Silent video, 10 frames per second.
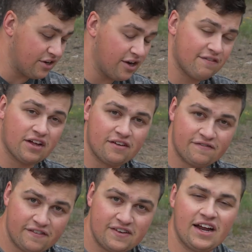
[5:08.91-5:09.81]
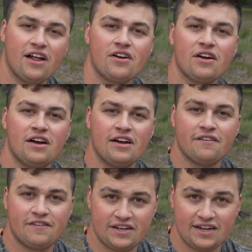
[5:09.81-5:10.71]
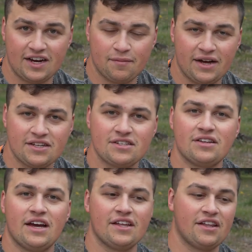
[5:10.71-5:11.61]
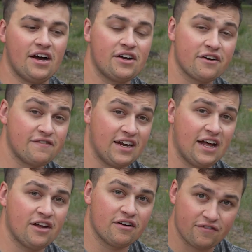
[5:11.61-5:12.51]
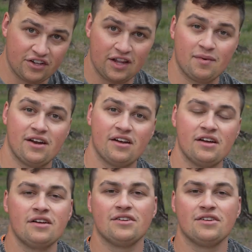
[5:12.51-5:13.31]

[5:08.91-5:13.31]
you have the $50, 50 gigabytes, and then the $150 for unlimited.